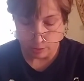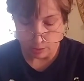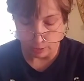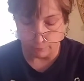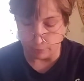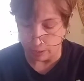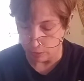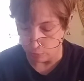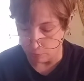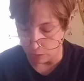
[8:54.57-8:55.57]
and find
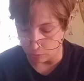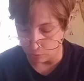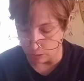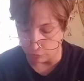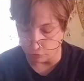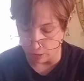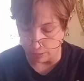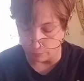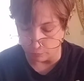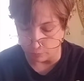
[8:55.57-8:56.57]
their mark like
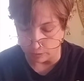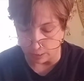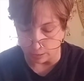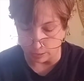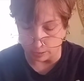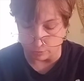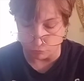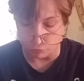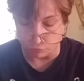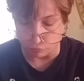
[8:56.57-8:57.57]
shafts from a tightly
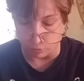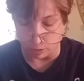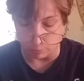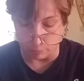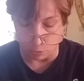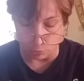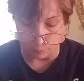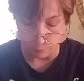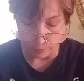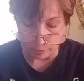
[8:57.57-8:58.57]
strung bow,
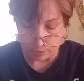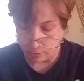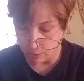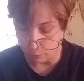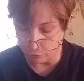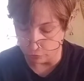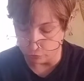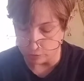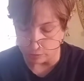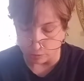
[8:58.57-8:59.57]
and which are
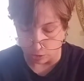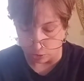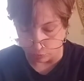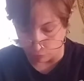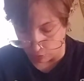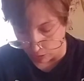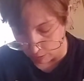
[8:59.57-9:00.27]
just as hard to draw